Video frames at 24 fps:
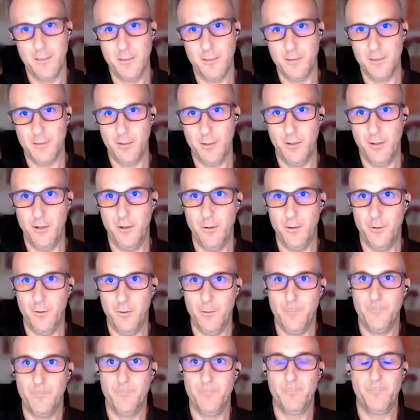
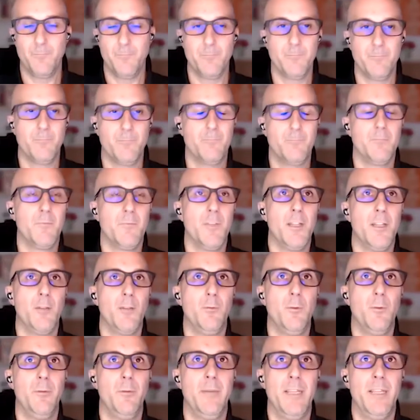So it
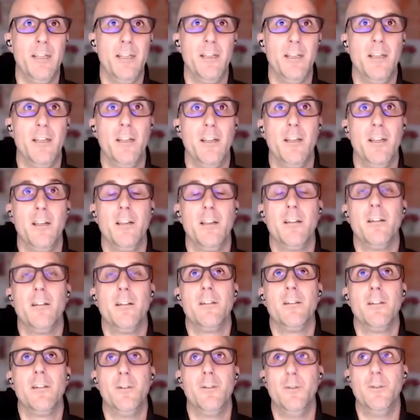will be
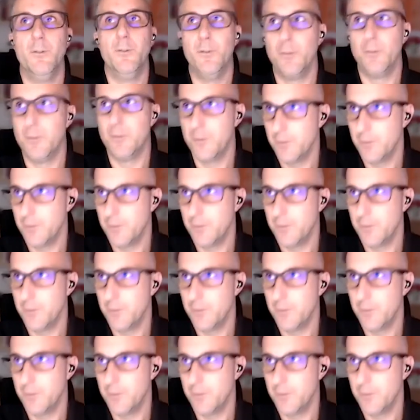good